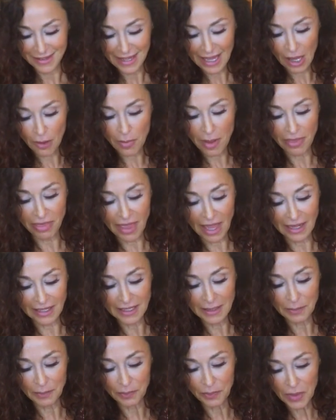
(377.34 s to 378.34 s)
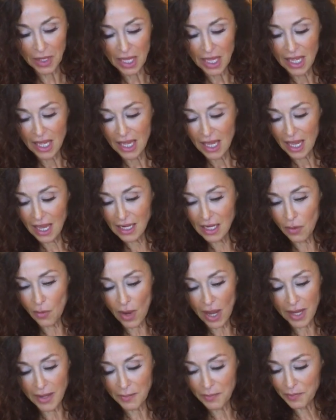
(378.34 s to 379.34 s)
How about that?
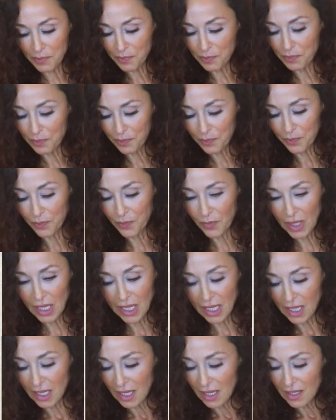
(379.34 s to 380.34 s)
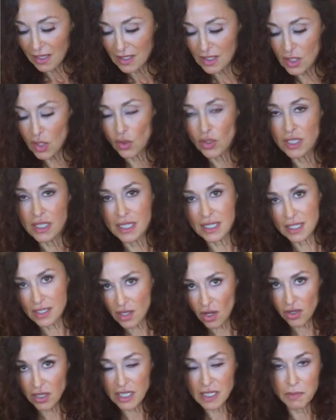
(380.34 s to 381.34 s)
Anyway, so this is
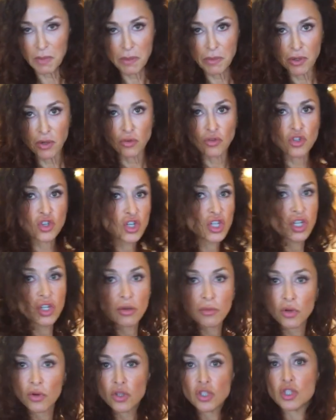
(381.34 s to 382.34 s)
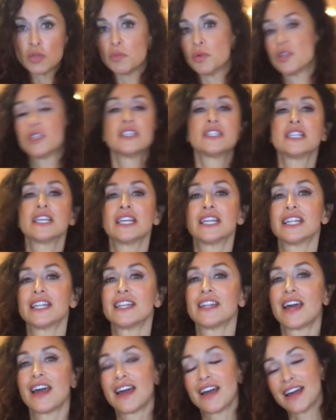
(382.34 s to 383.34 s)
Nonna's peperoncino. I'm going to put it
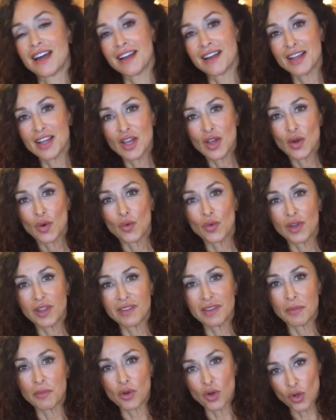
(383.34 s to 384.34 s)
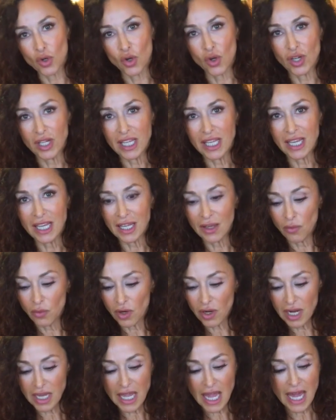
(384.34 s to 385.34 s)
in with the broccolini,
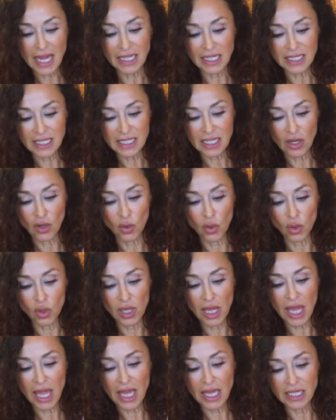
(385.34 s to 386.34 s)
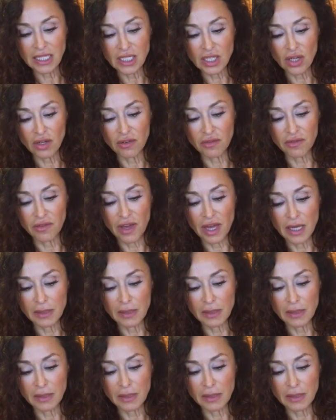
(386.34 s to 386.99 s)
where I added a whole head of